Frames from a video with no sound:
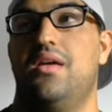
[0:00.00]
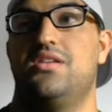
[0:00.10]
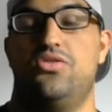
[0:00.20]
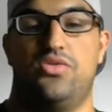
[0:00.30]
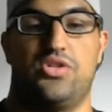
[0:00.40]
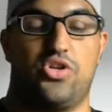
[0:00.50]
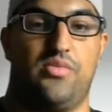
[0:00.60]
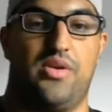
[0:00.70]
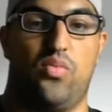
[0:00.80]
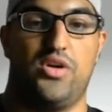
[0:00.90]
to
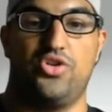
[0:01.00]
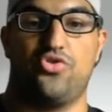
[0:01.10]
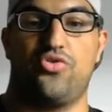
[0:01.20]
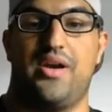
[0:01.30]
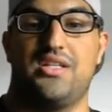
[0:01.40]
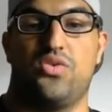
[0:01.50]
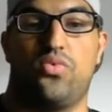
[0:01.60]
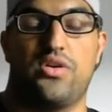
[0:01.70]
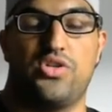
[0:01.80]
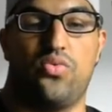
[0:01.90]
determine what you're trying to
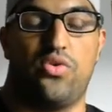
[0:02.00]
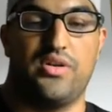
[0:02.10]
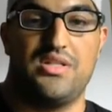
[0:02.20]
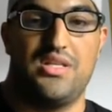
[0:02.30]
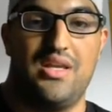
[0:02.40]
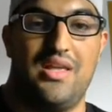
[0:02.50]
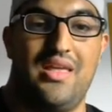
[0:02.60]
work towards,